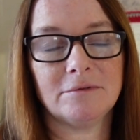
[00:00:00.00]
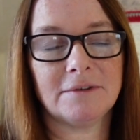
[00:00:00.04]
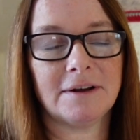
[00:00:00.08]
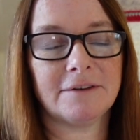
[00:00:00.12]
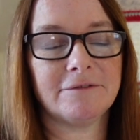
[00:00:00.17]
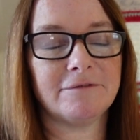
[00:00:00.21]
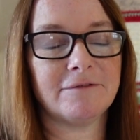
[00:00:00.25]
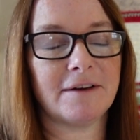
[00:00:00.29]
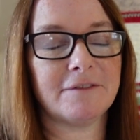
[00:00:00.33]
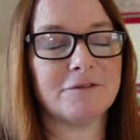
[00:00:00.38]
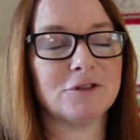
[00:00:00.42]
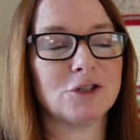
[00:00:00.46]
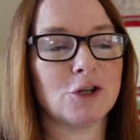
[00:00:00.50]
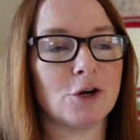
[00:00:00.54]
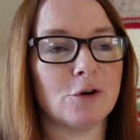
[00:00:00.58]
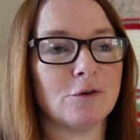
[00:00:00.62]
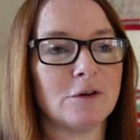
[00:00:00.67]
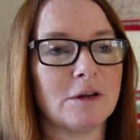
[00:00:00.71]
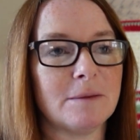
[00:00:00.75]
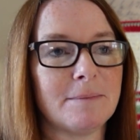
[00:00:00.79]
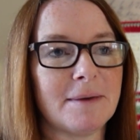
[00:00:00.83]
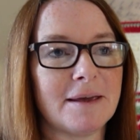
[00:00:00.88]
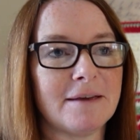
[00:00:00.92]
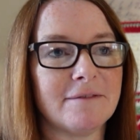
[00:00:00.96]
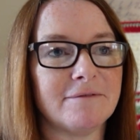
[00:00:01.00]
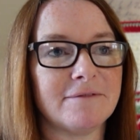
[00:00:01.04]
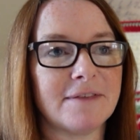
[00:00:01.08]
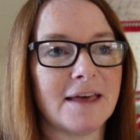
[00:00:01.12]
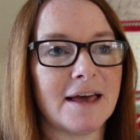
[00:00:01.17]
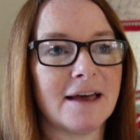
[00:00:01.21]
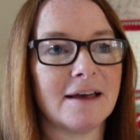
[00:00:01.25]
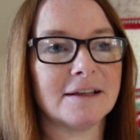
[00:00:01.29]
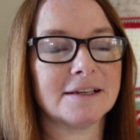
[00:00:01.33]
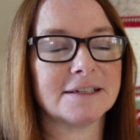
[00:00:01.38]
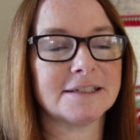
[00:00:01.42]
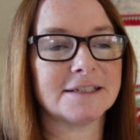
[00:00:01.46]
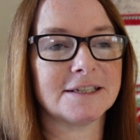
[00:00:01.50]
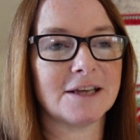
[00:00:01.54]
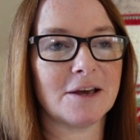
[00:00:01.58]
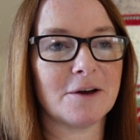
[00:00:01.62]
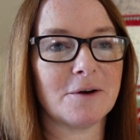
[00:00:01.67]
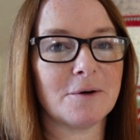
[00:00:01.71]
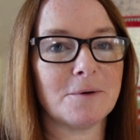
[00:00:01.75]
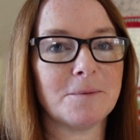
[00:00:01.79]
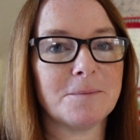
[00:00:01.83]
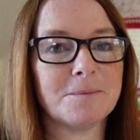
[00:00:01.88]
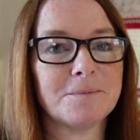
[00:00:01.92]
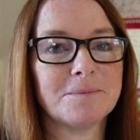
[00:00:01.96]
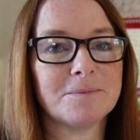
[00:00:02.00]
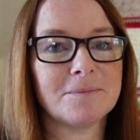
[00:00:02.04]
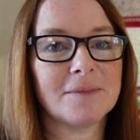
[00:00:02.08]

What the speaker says: I've shown you a bit of that. So,